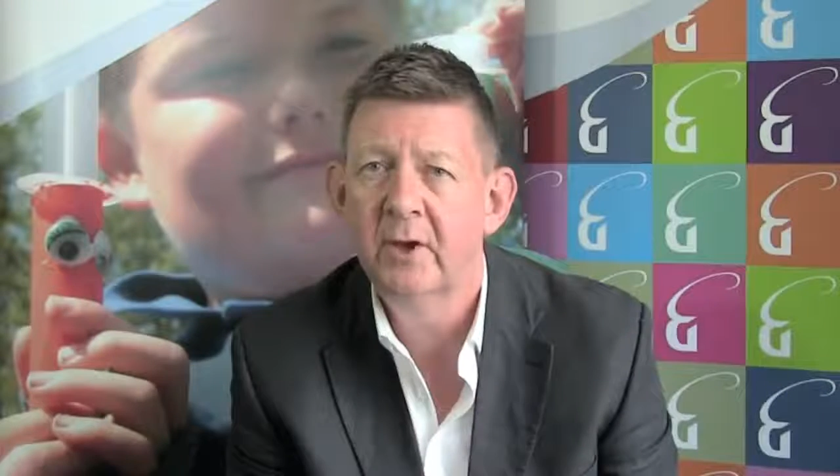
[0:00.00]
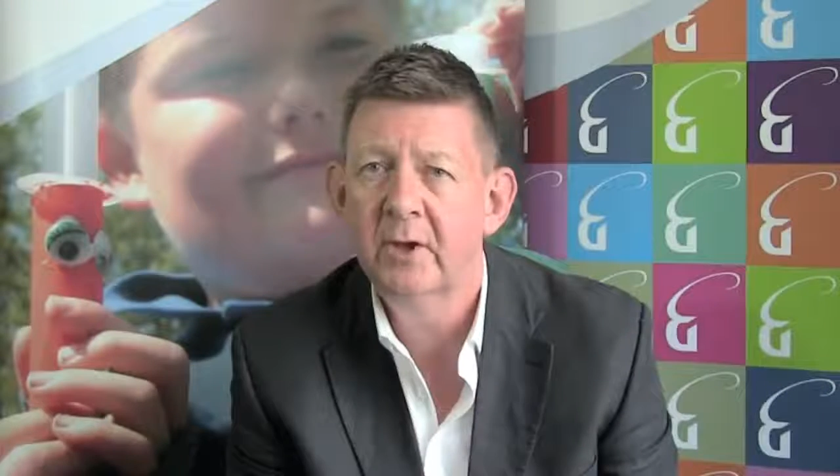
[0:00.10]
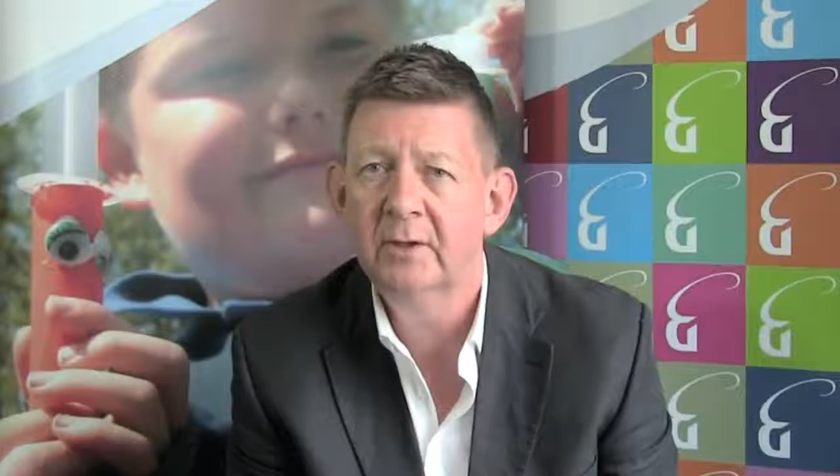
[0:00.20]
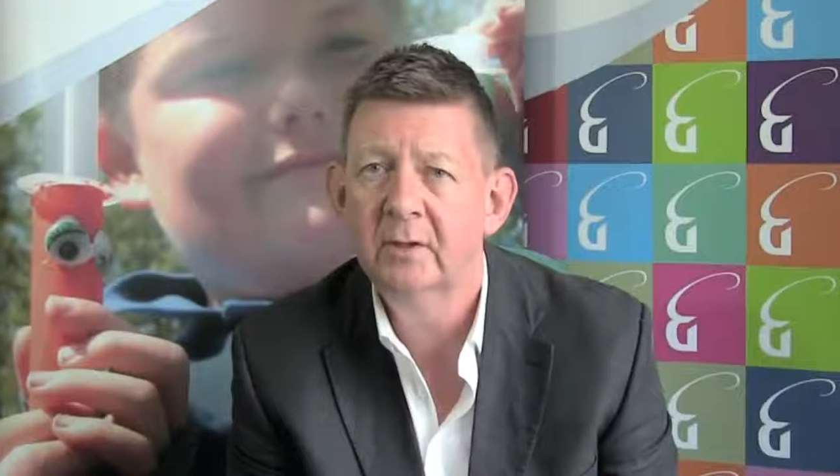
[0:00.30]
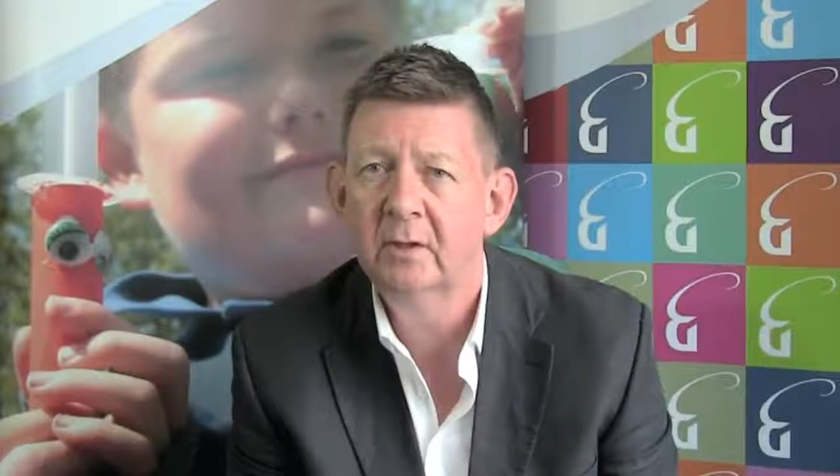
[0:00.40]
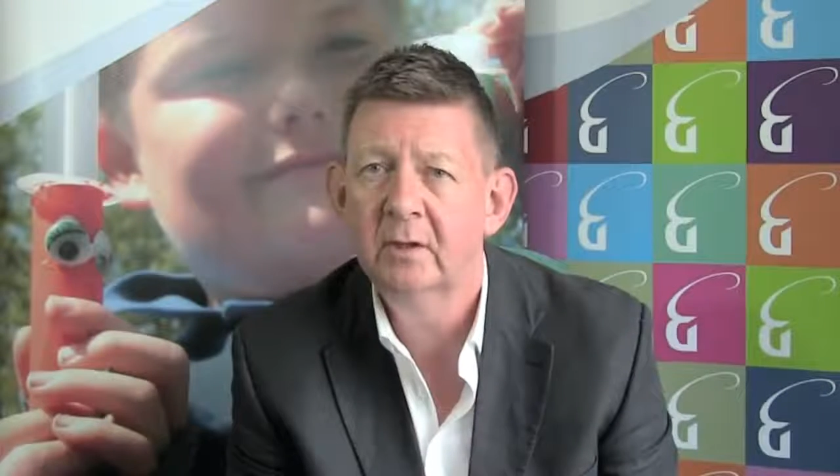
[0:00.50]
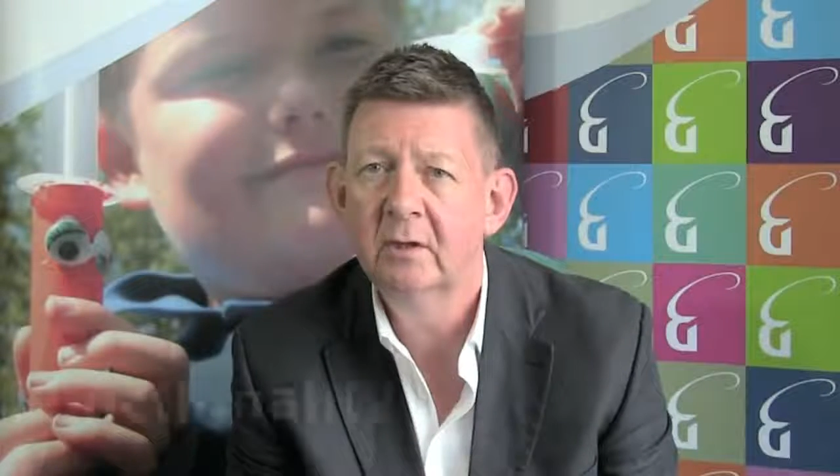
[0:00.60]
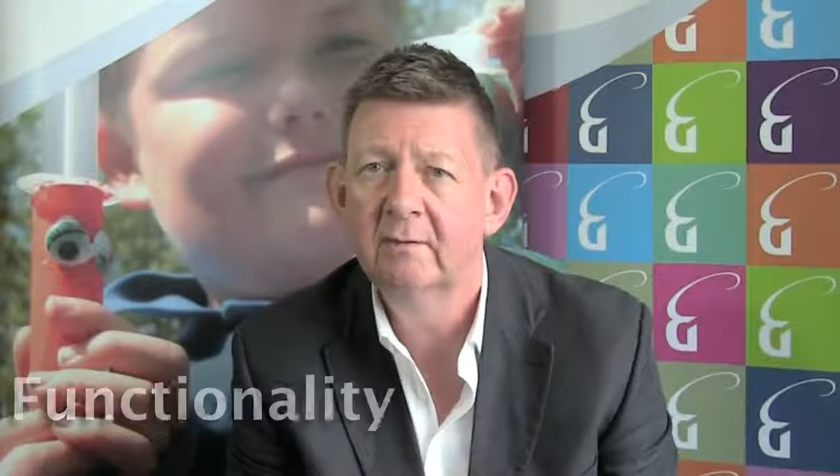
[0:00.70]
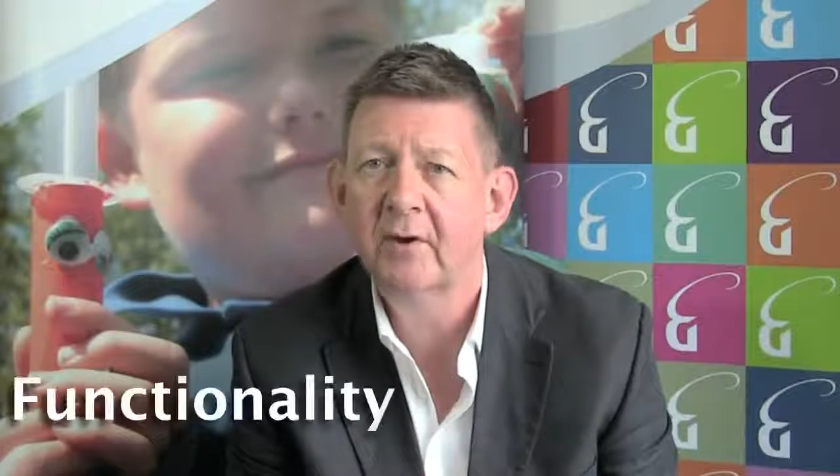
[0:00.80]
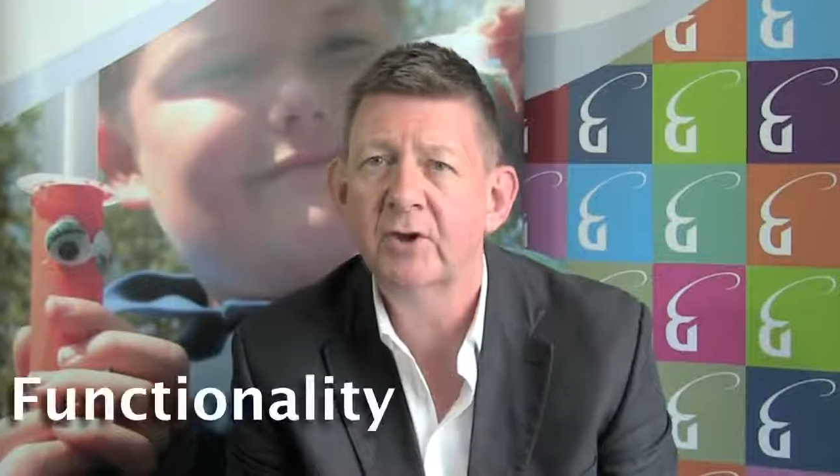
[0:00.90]
Third,
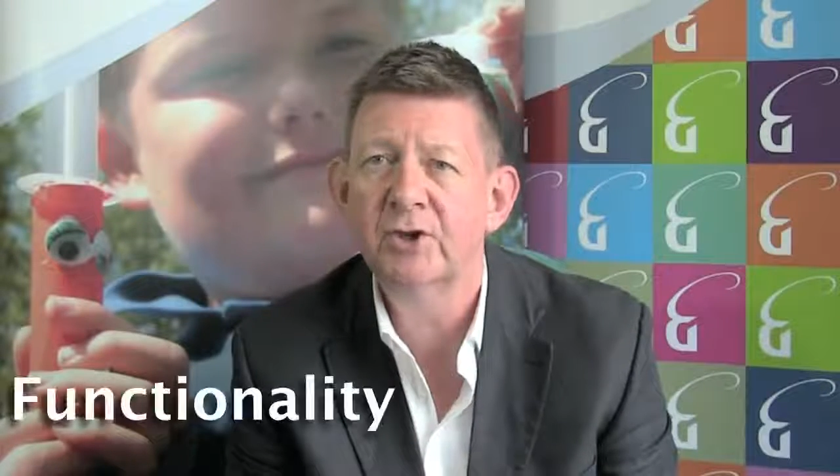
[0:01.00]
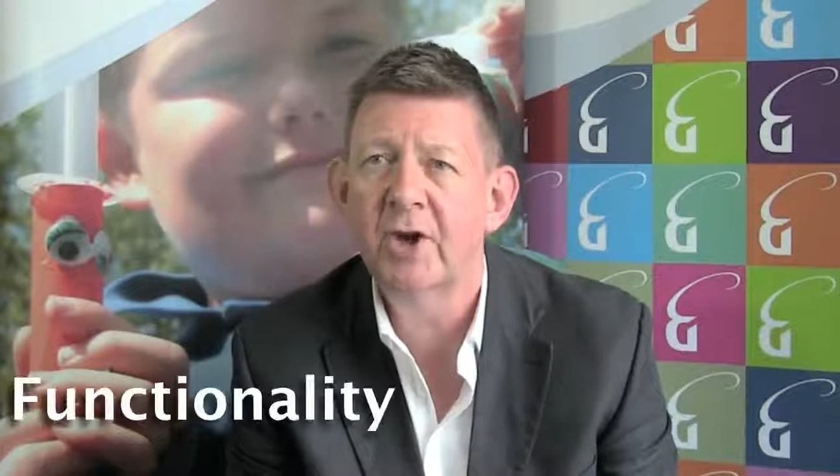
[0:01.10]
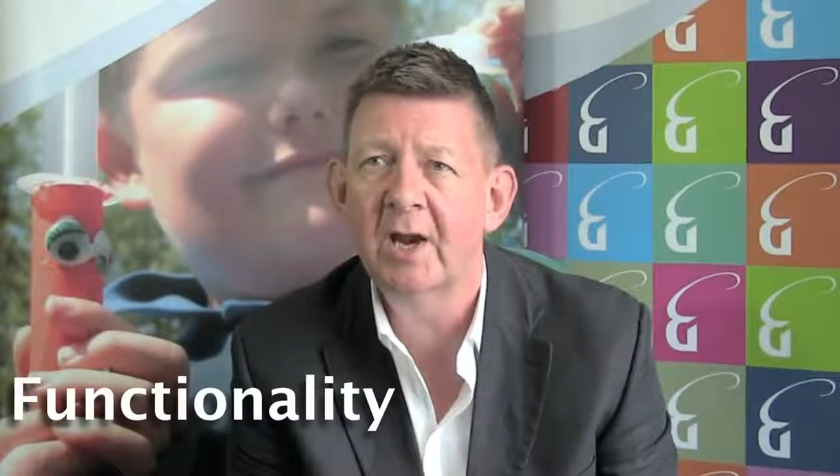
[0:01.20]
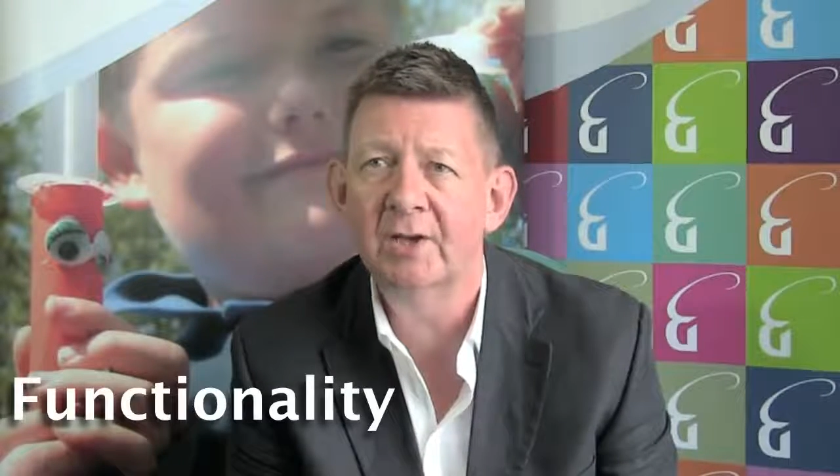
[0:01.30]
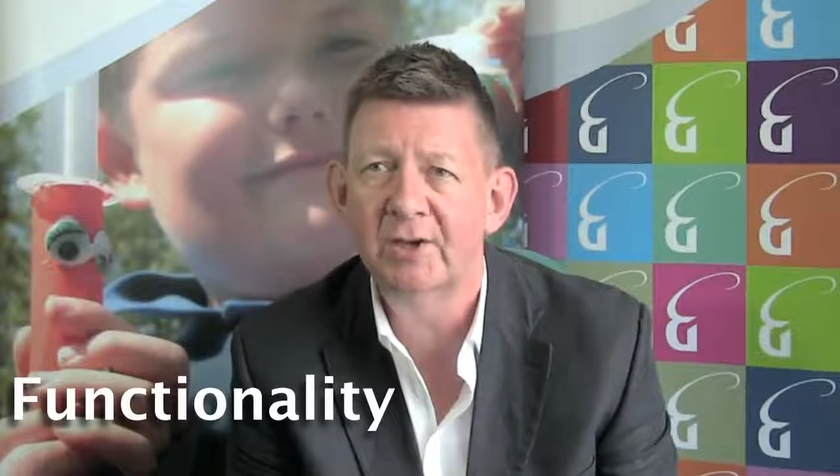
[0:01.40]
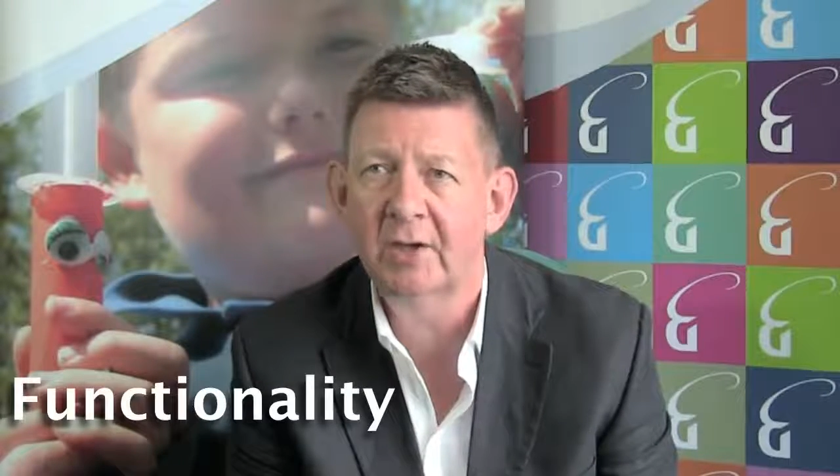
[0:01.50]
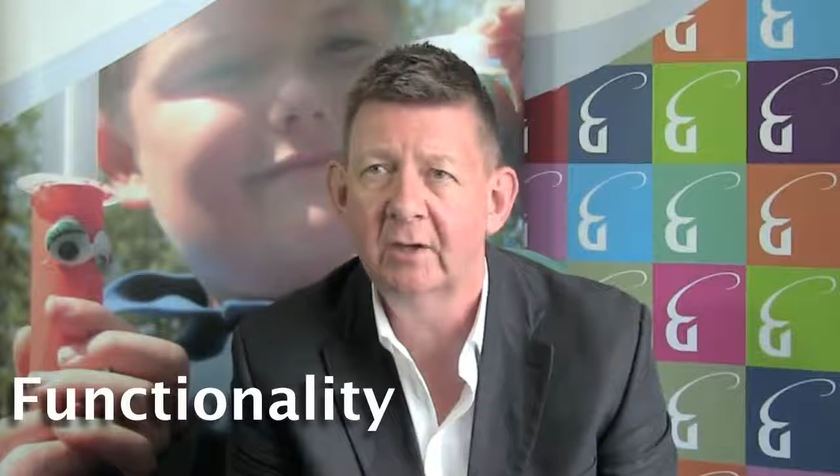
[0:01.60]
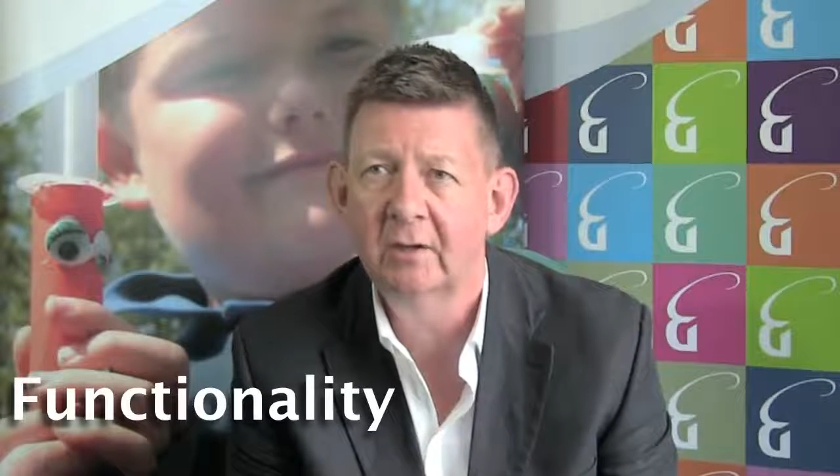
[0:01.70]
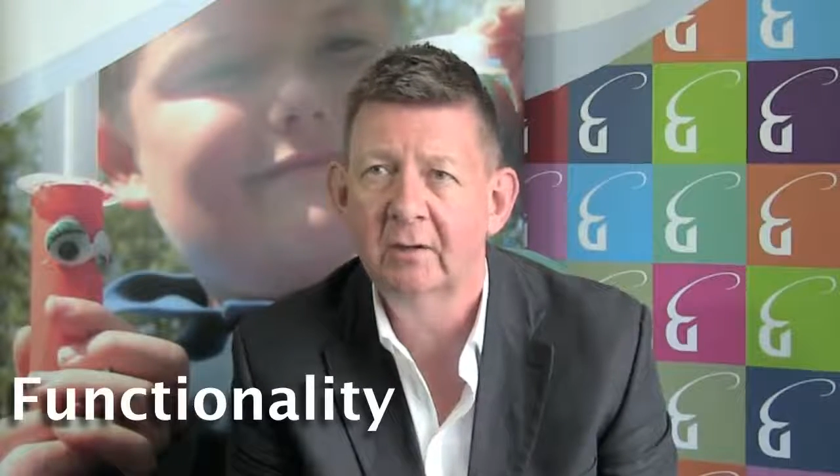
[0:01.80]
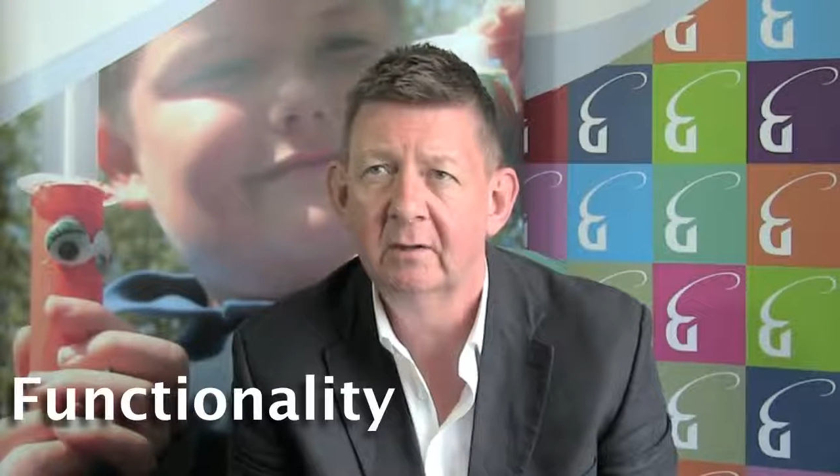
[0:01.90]
functionality.